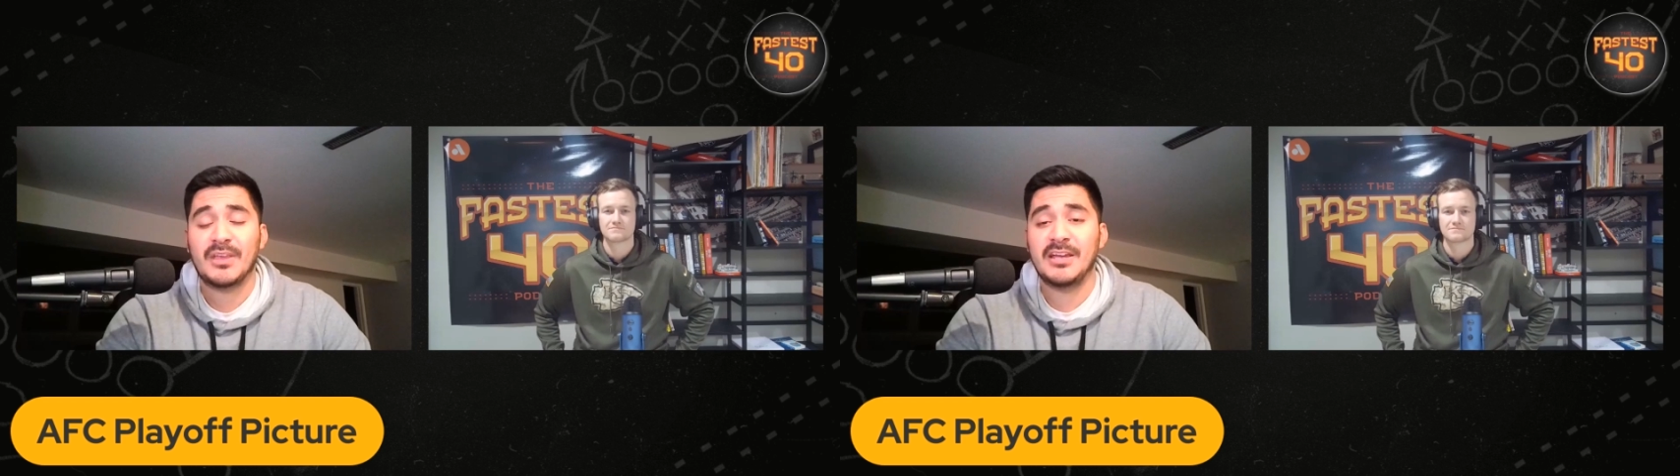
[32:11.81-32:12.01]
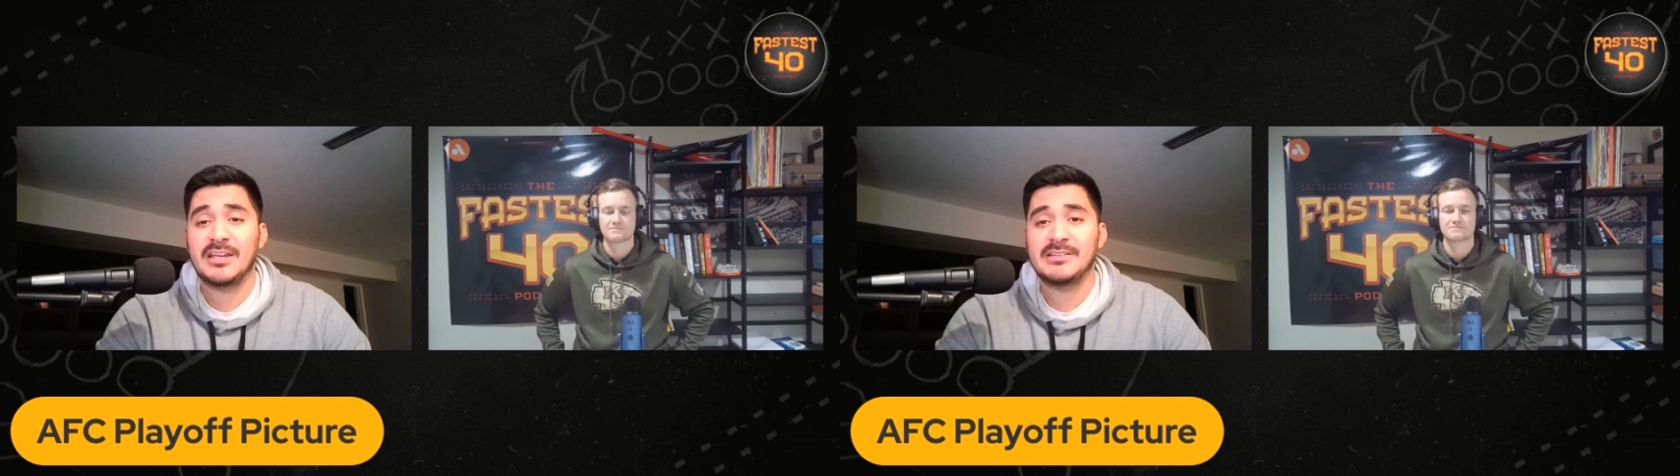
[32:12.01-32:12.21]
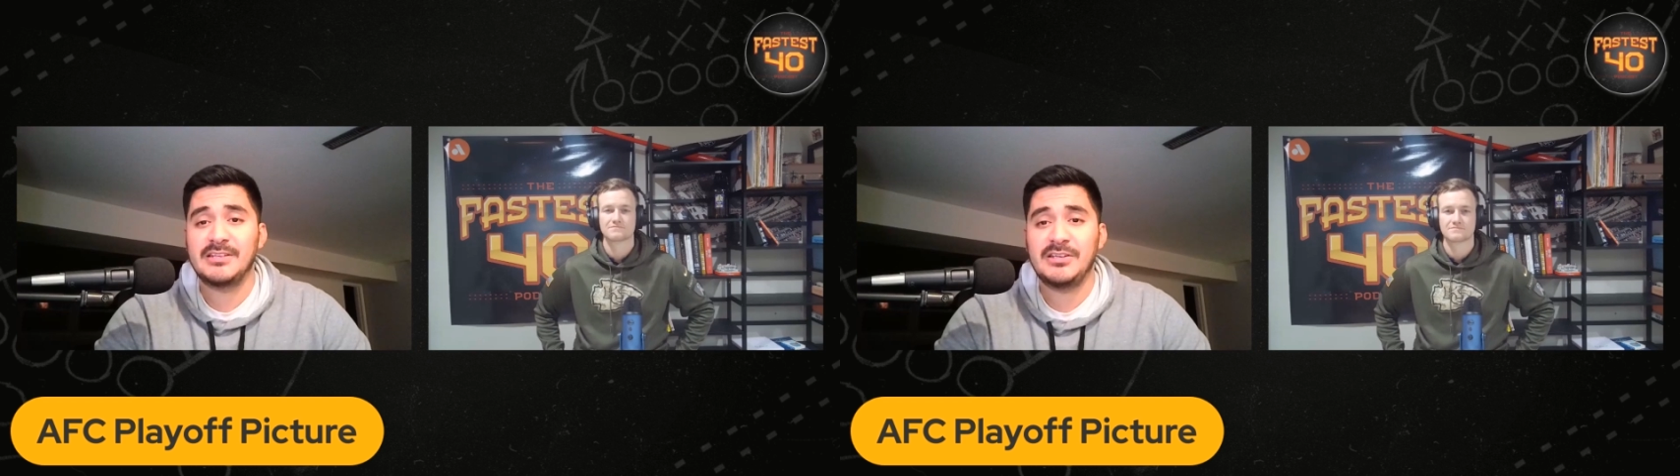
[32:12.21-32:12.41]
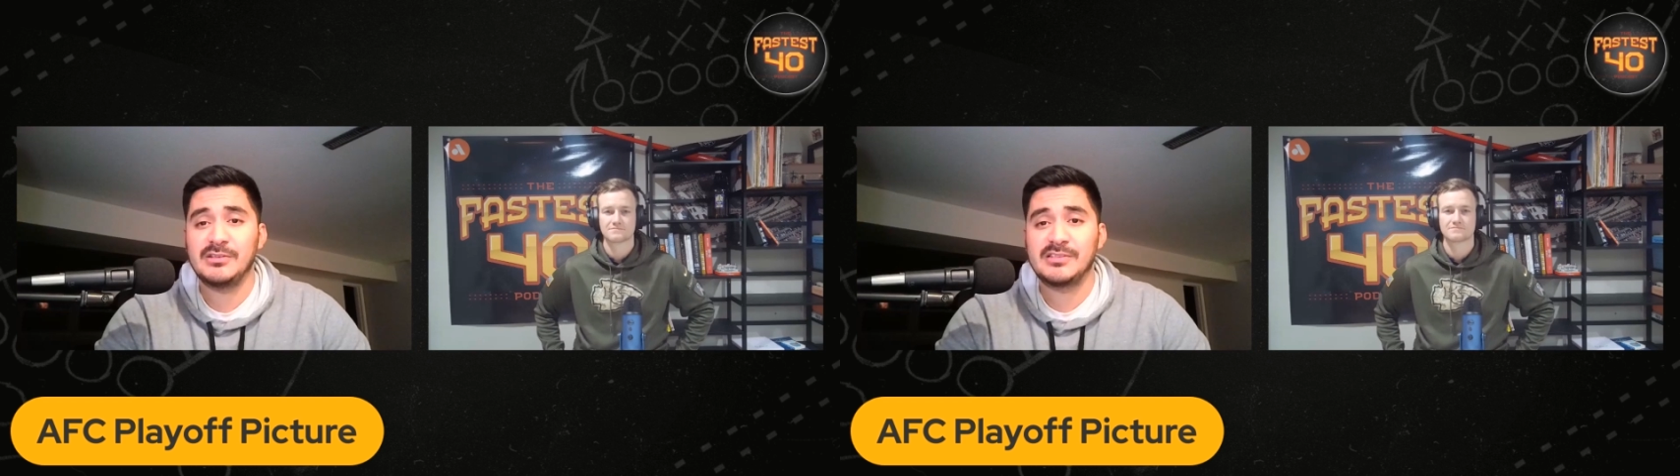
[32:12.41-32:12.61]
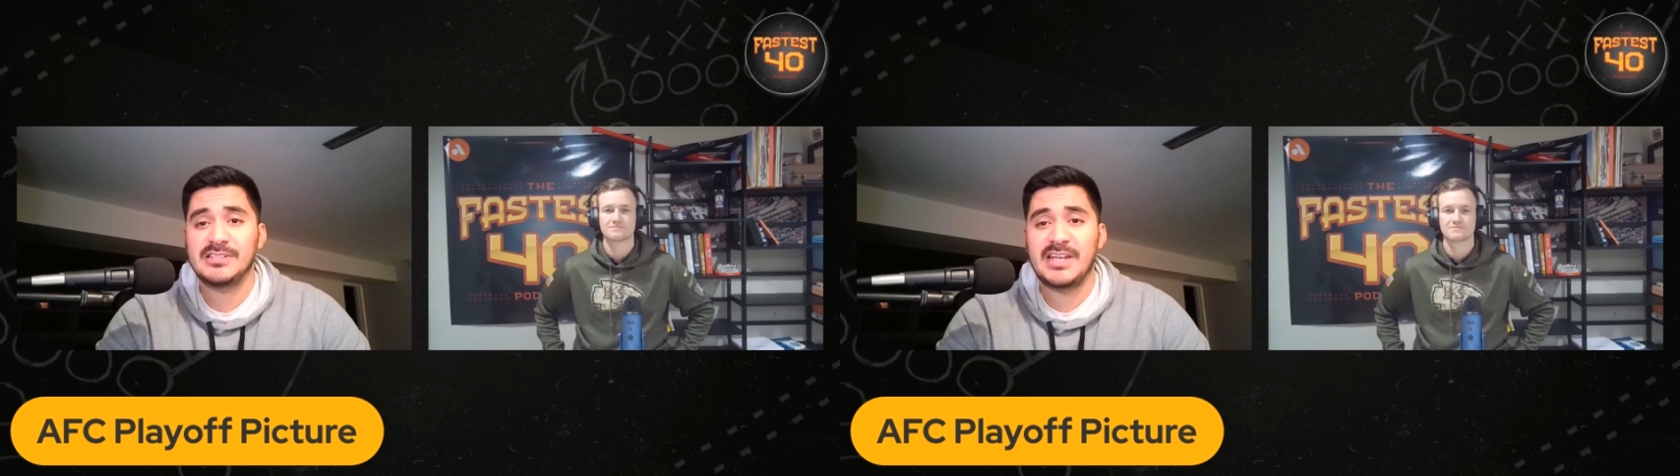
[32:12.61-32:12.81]
against the
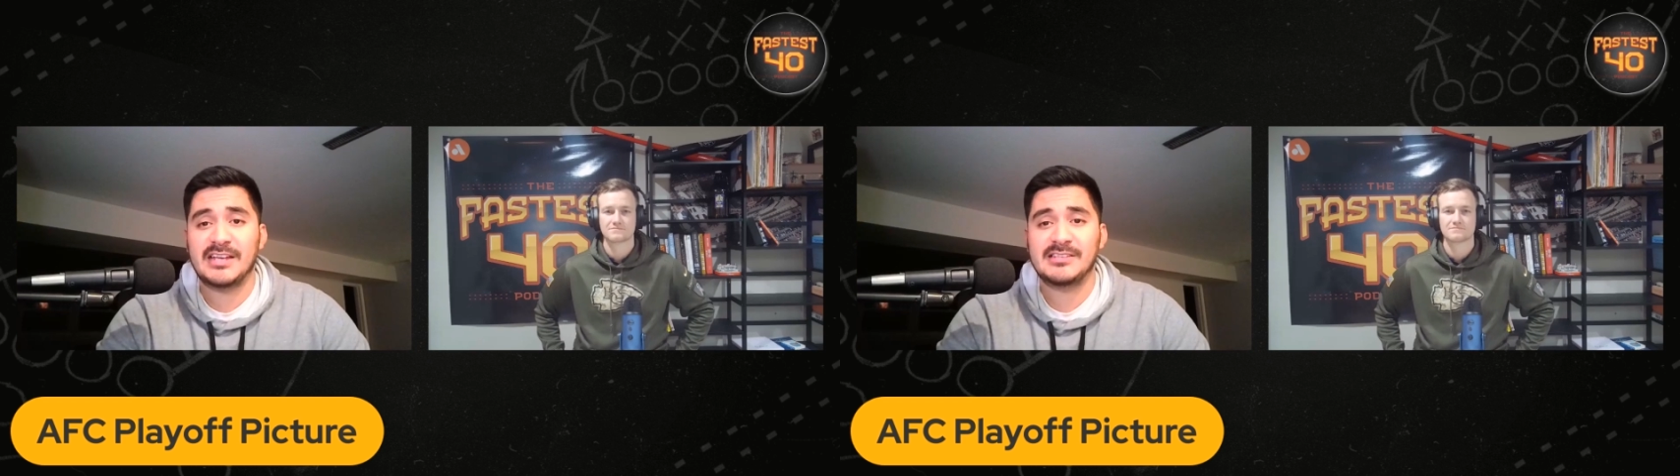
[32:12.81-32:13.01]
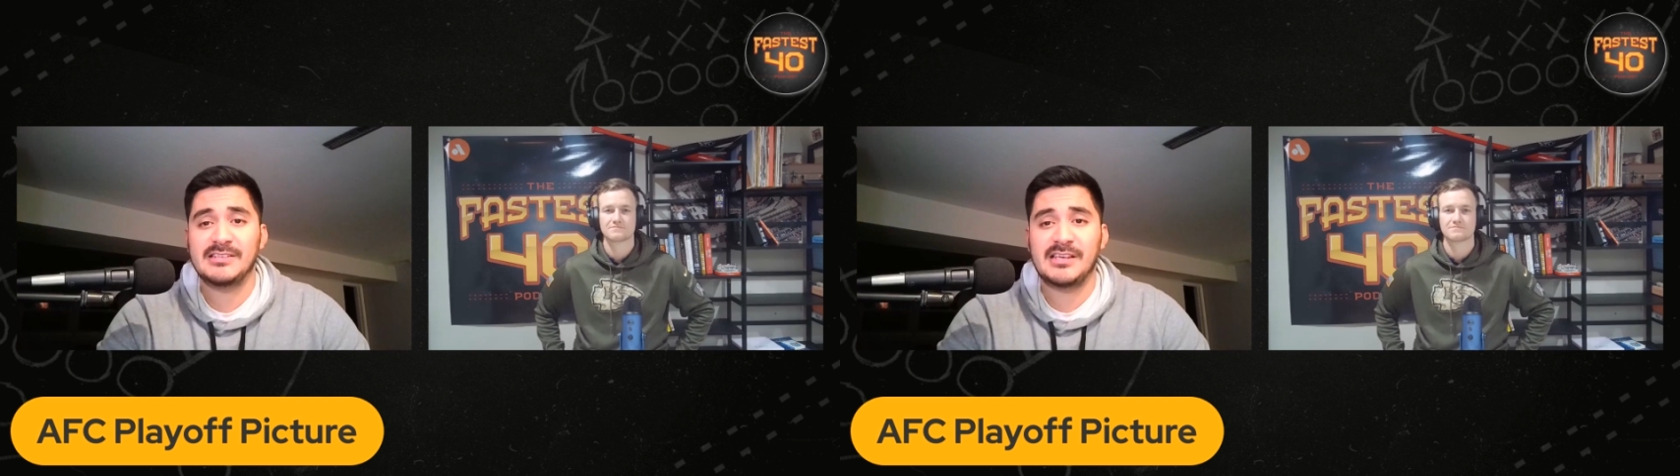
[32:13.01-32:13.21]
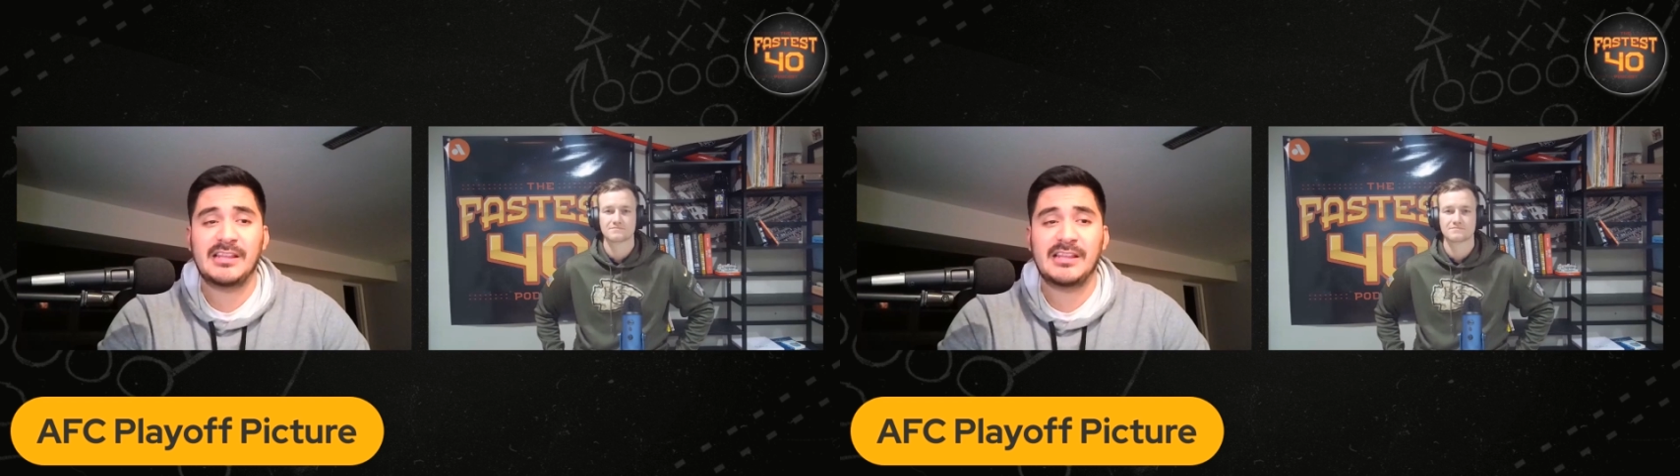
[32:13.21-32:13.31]
Houston Texans.